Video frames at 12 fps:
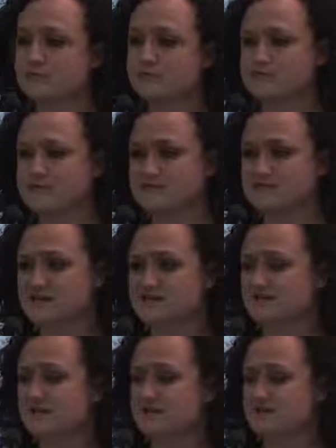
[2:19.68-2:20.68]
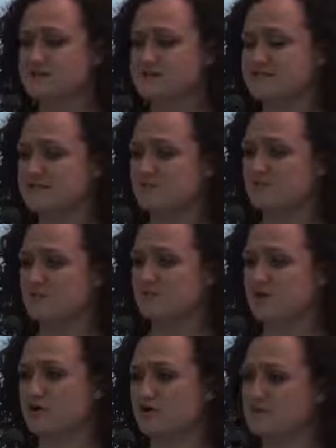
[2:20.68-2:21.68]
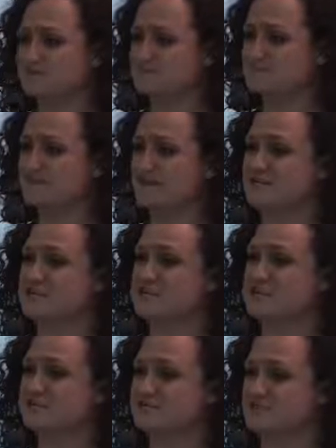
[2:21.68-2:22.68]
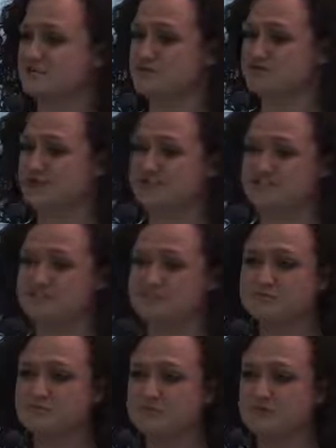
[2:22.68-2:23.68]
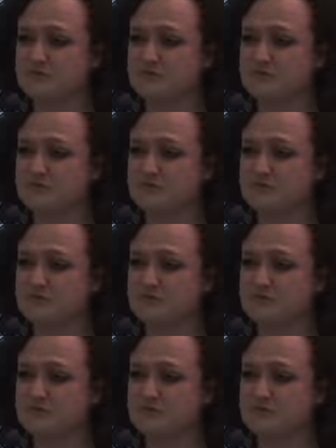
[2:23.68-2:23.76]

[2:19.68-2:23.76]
We specialise in PPC. We've got a programmatic display team and also a GA team.